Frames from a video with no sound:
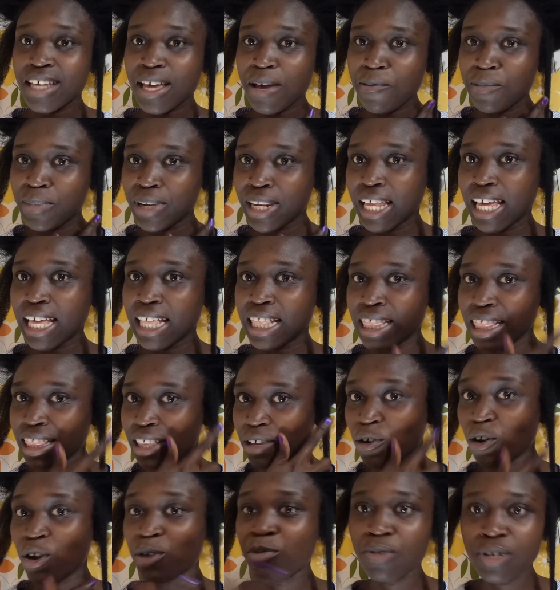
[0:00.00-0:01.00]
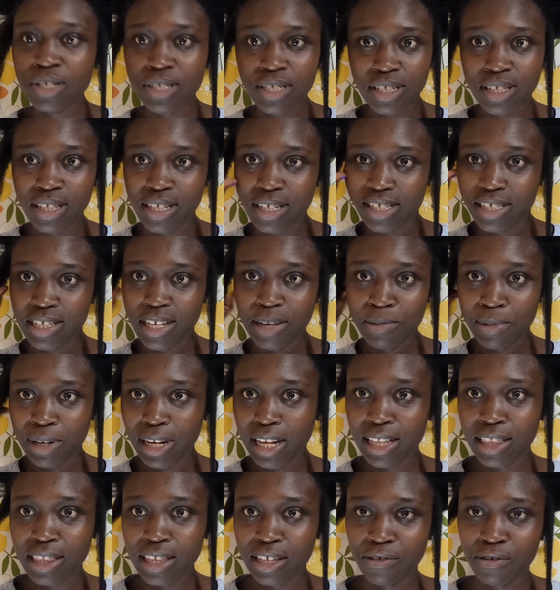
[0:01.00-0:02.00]
Same length, almost the same
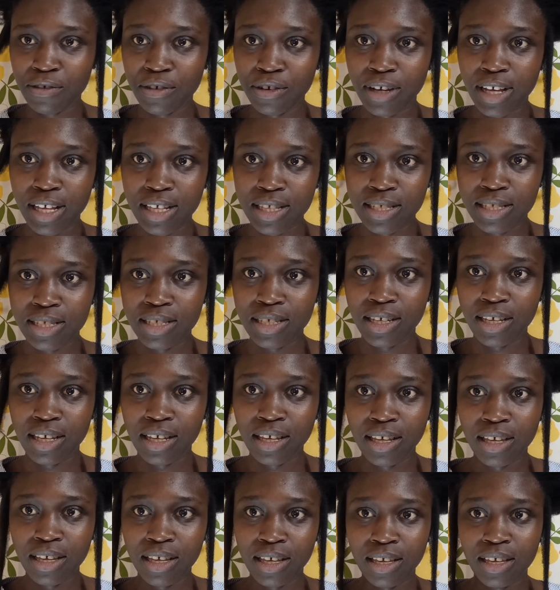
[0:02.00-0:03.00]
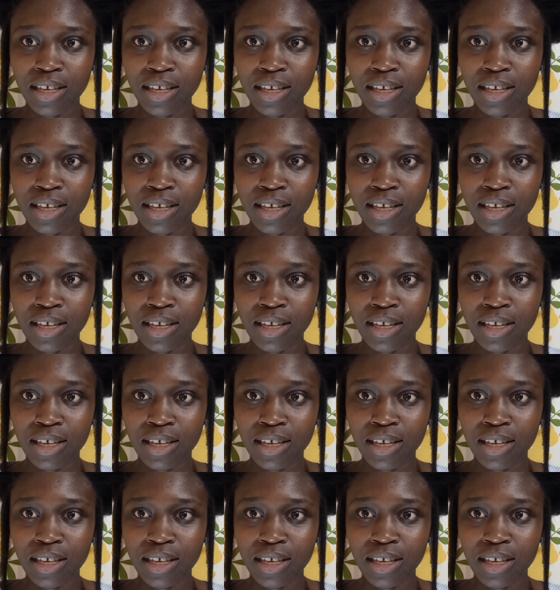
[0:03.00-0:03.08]
length, if you can see.